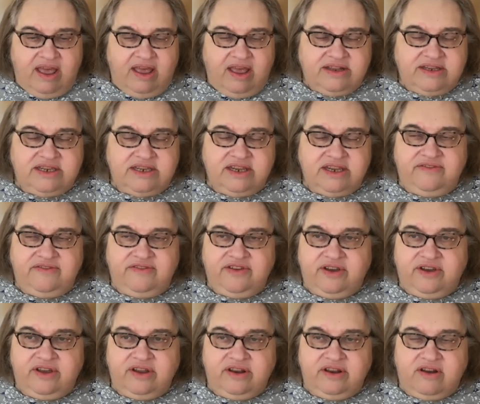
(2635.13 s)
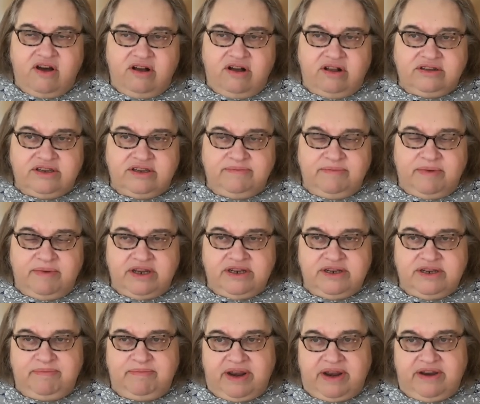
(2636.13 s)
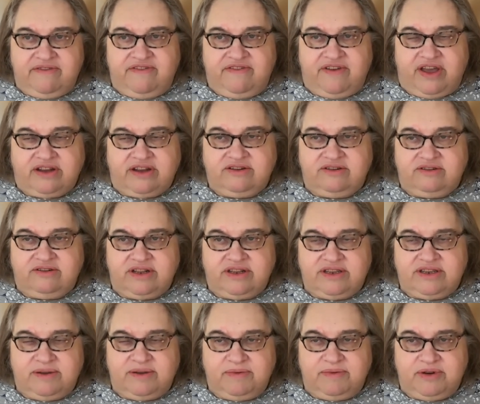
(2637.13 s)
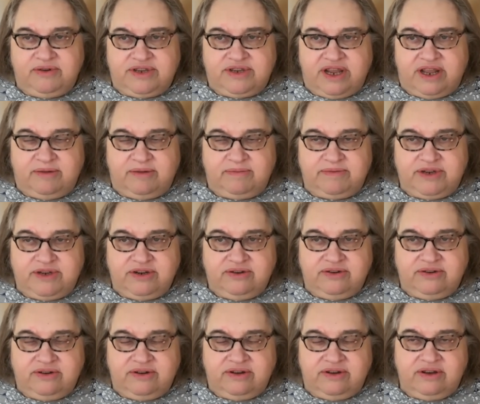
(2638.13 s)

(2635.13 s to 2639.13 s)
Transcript: and see if you can call to mind a benefactor that's someone who's helped you.